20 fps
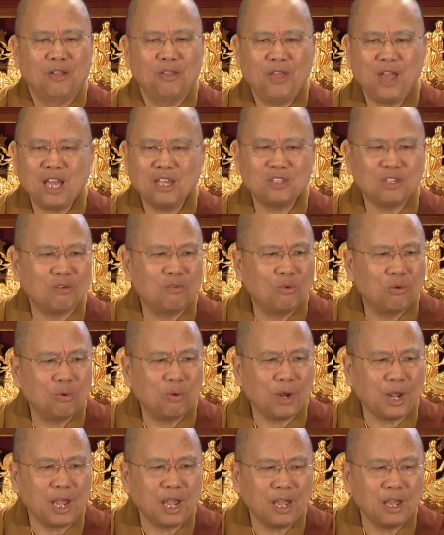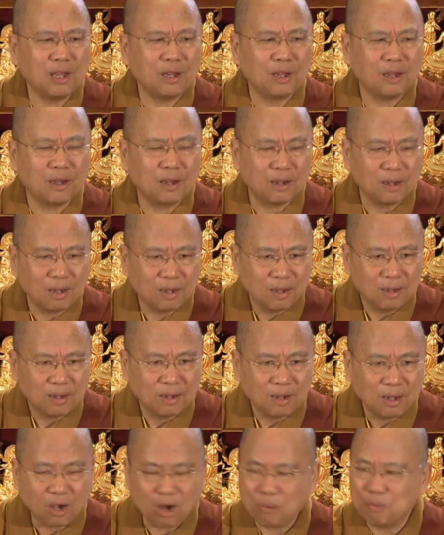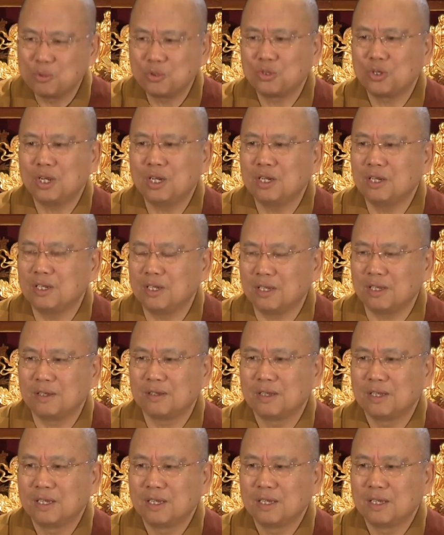that's a rare opportunity.